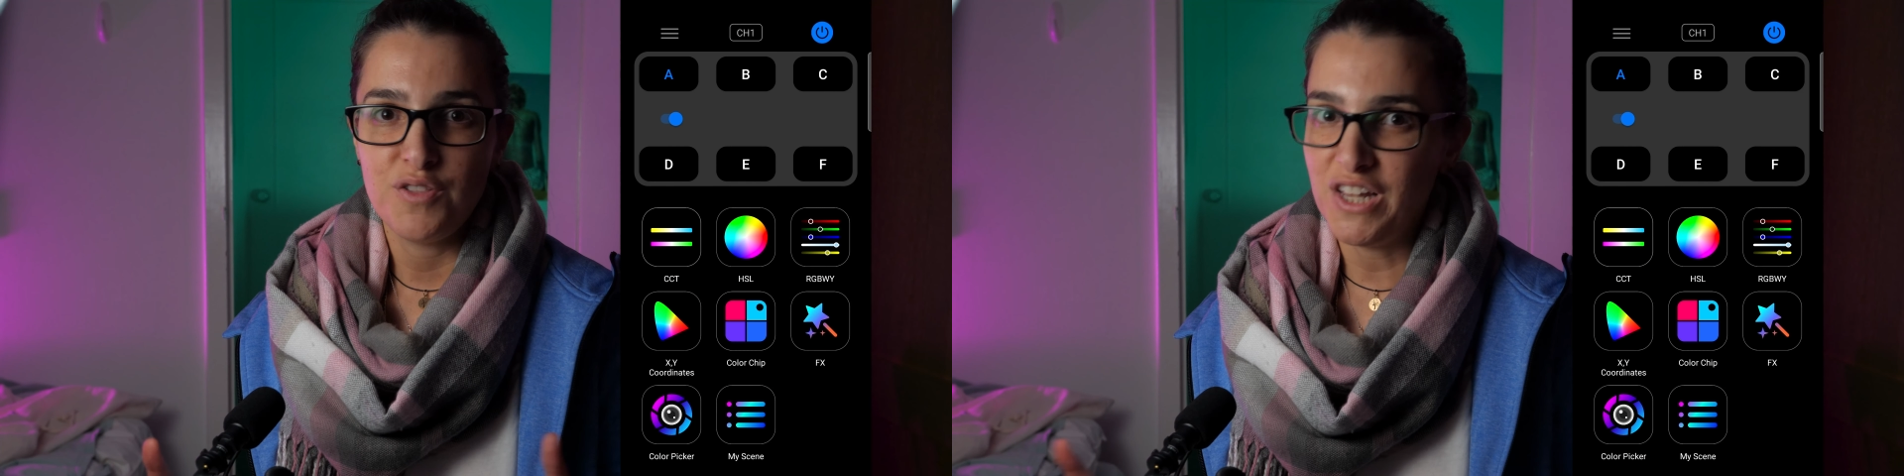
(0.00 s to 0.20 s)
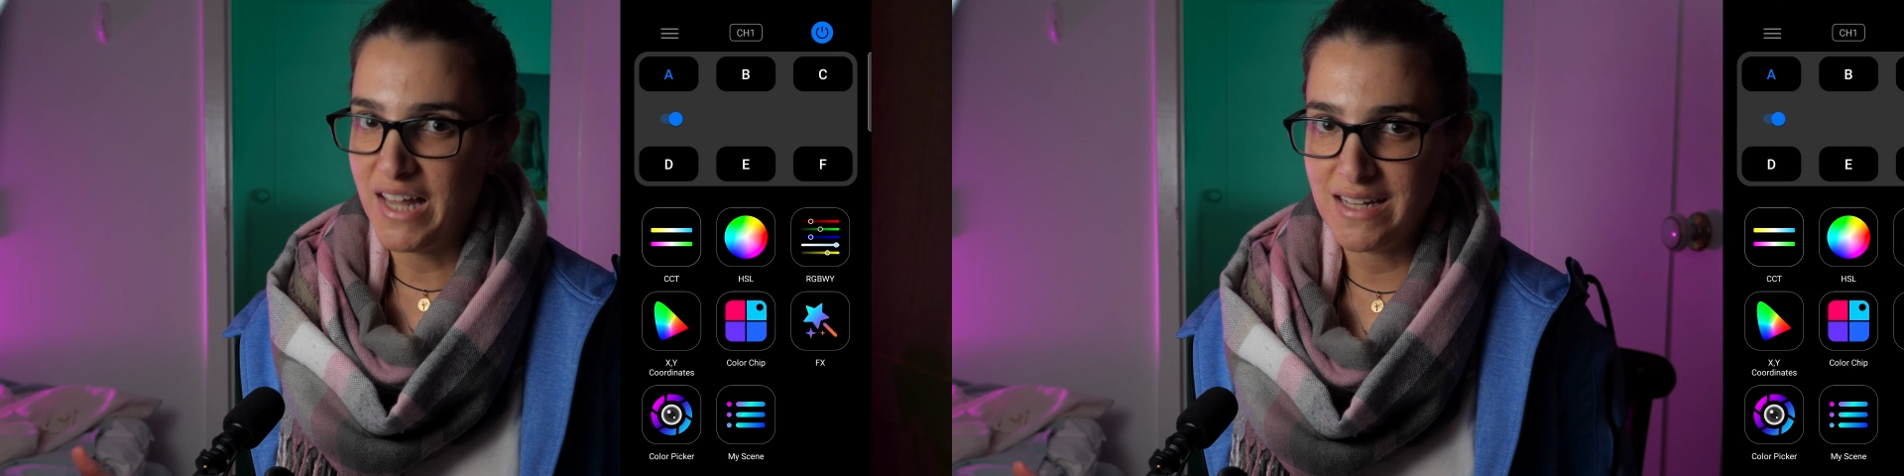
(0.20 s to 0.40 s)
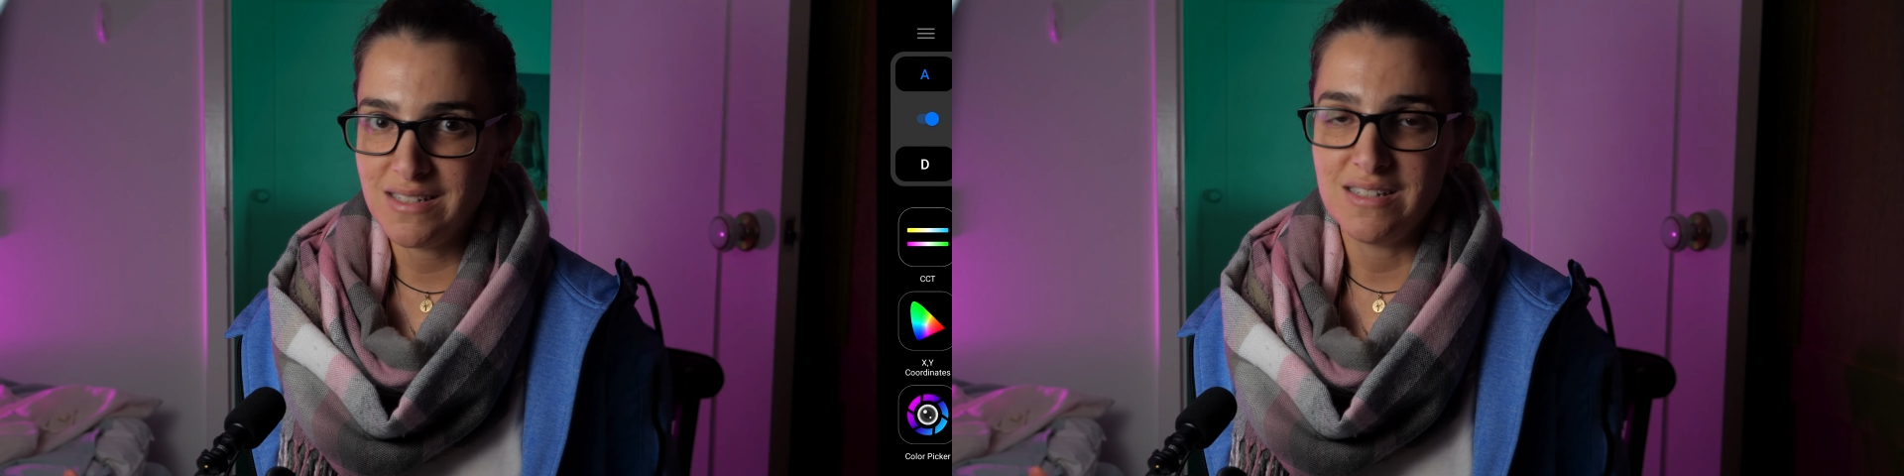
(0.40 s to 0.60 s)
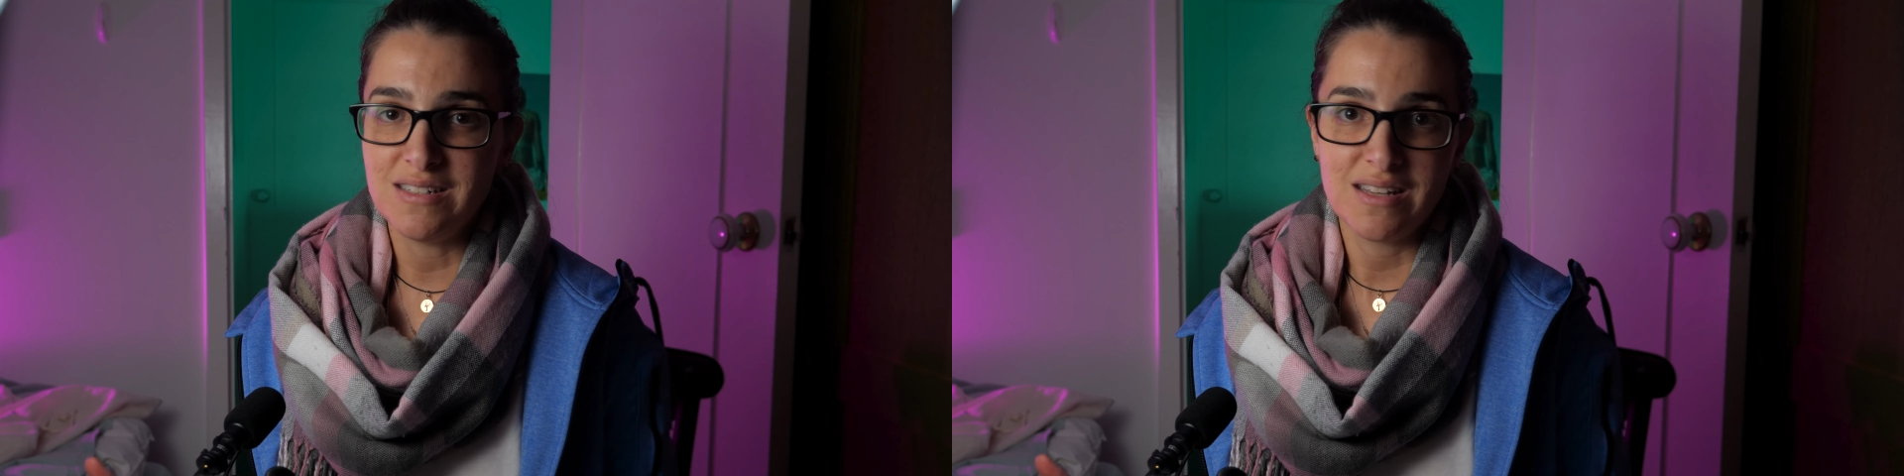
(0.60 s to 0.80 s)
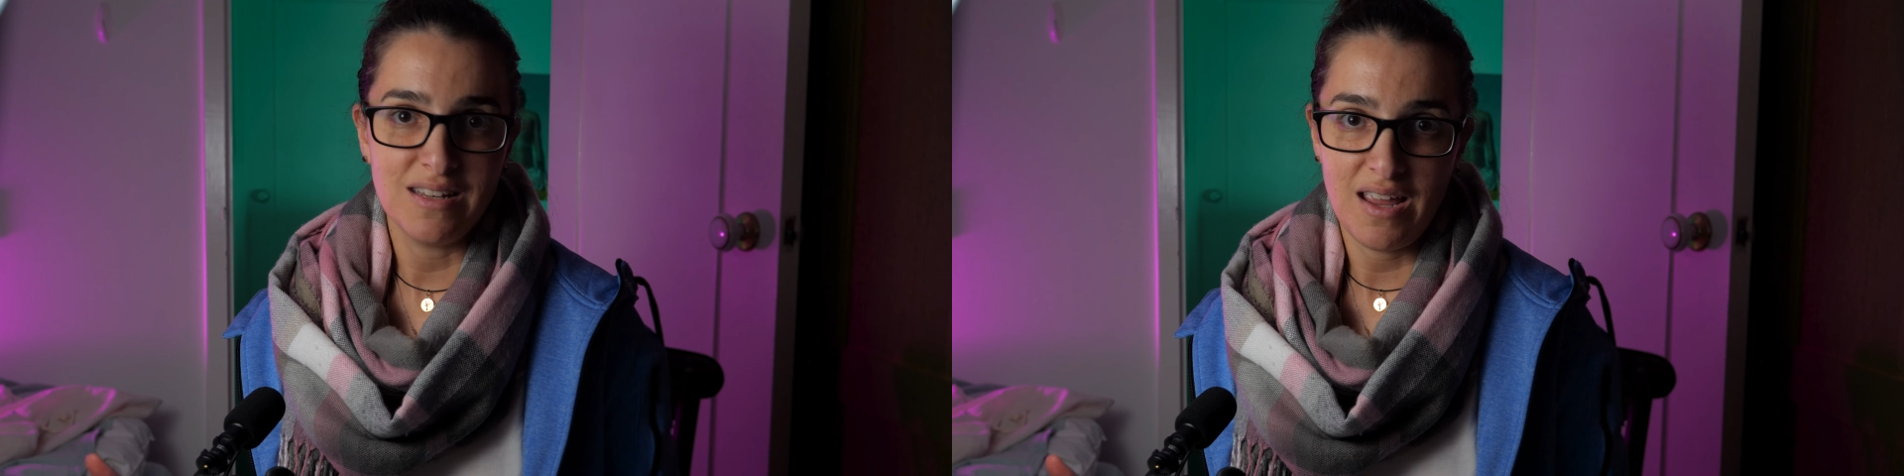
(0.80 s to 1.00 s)
the light
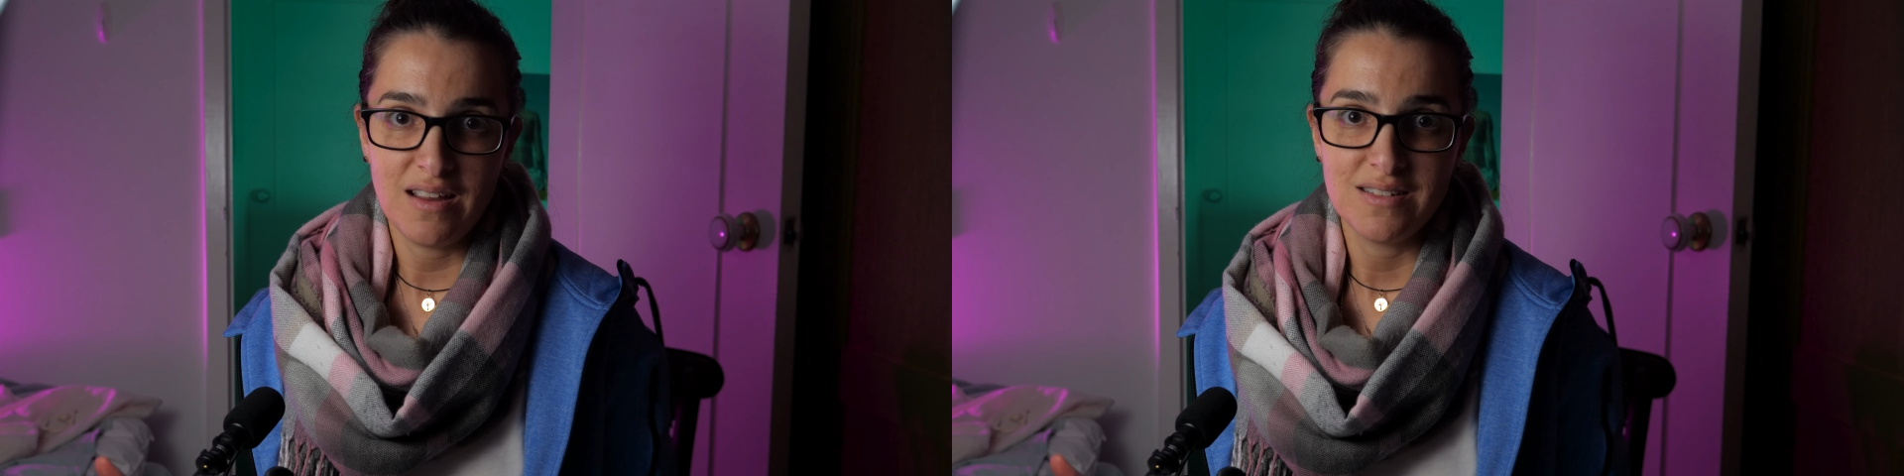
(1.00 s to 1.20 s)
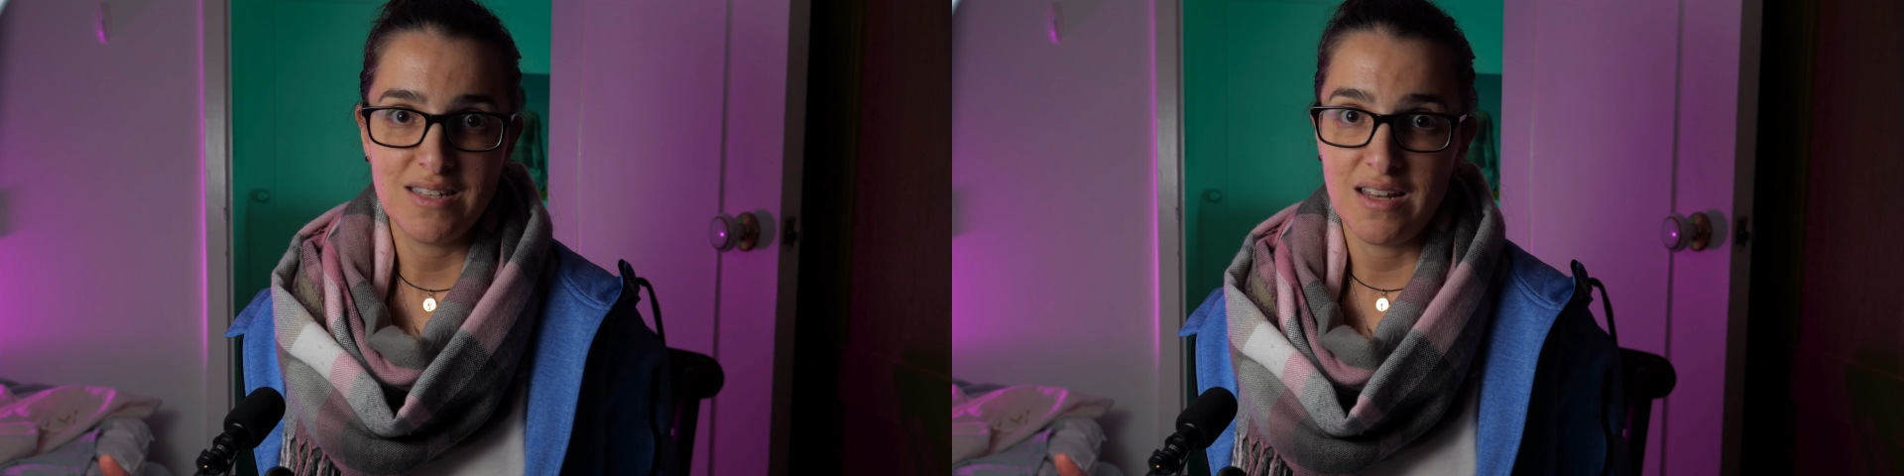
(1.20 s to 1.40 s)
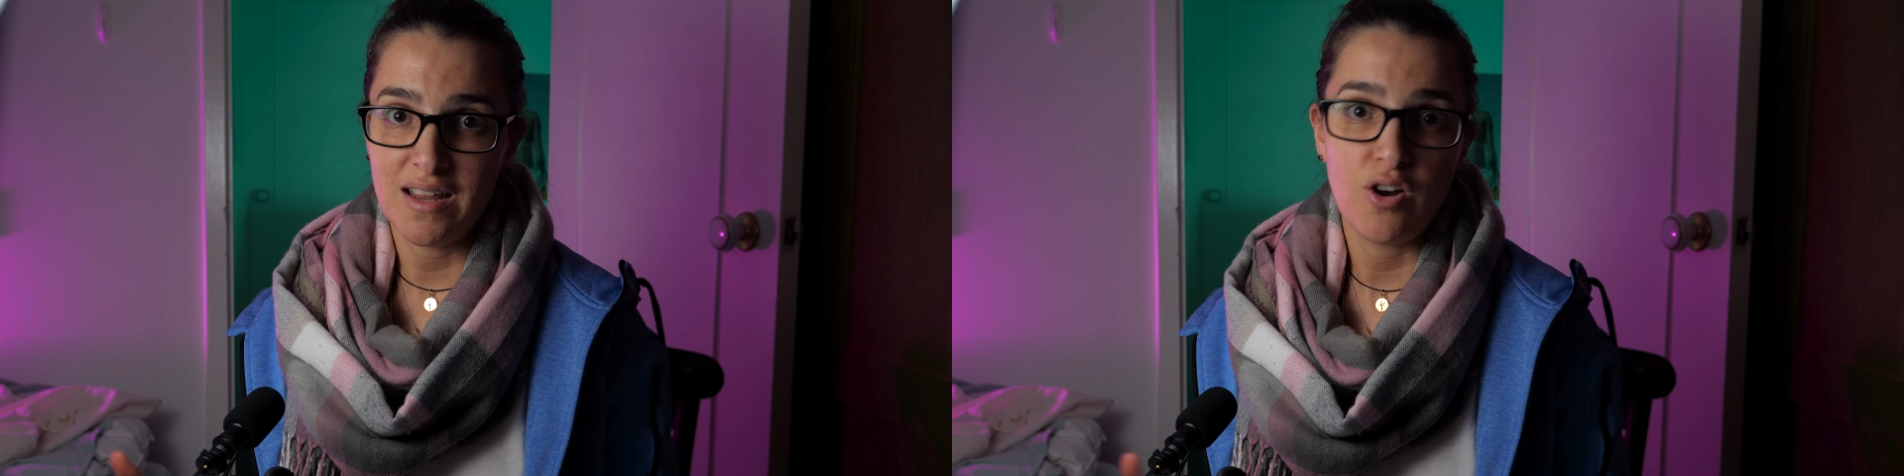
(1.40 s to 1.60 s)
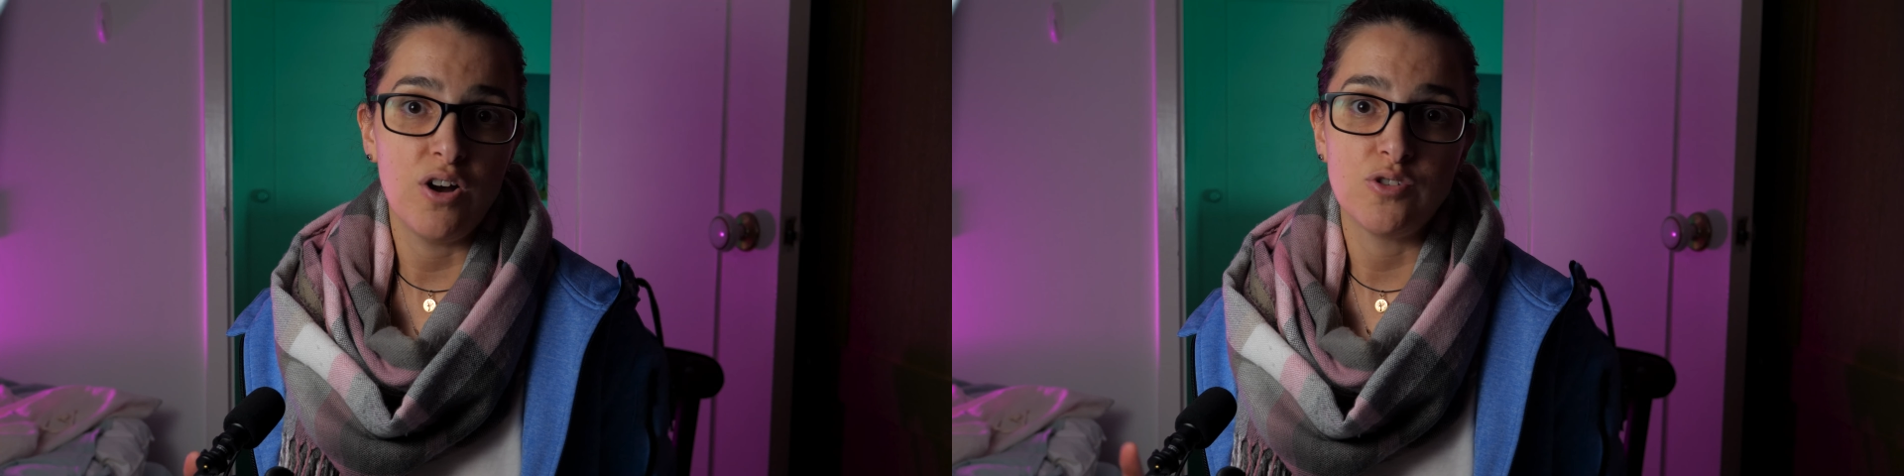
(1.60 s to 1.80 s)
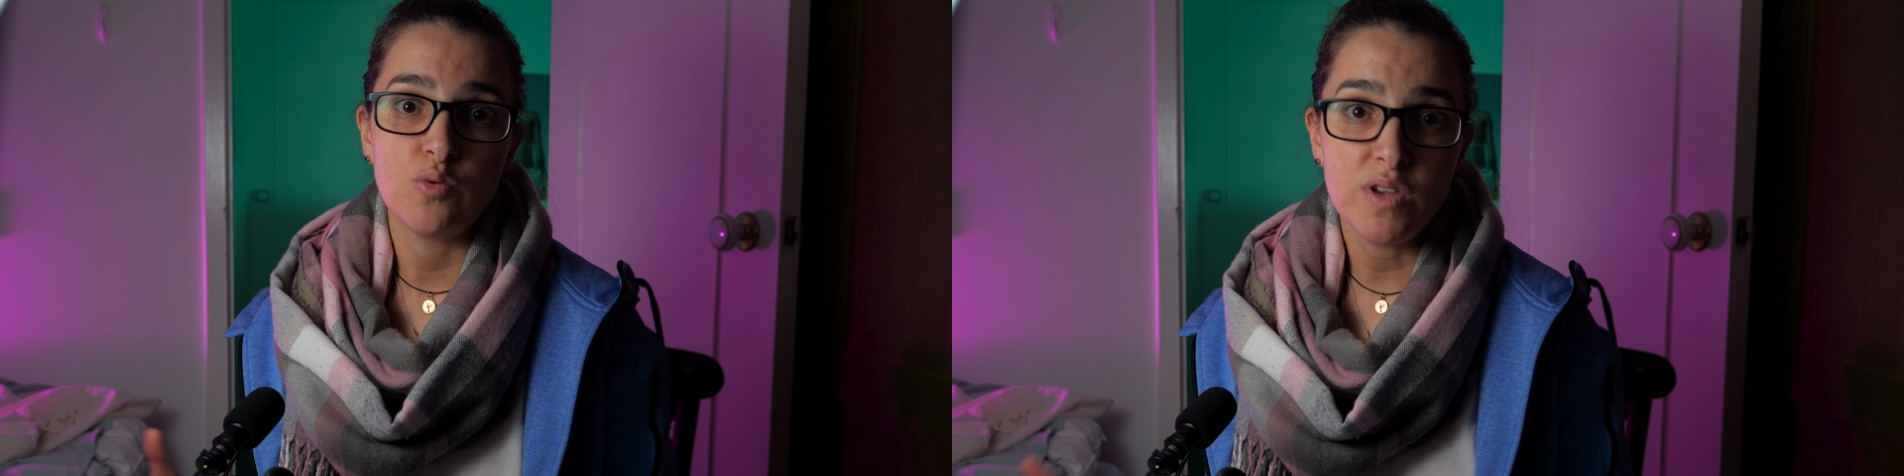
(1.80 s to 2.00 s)
disconnects and I can't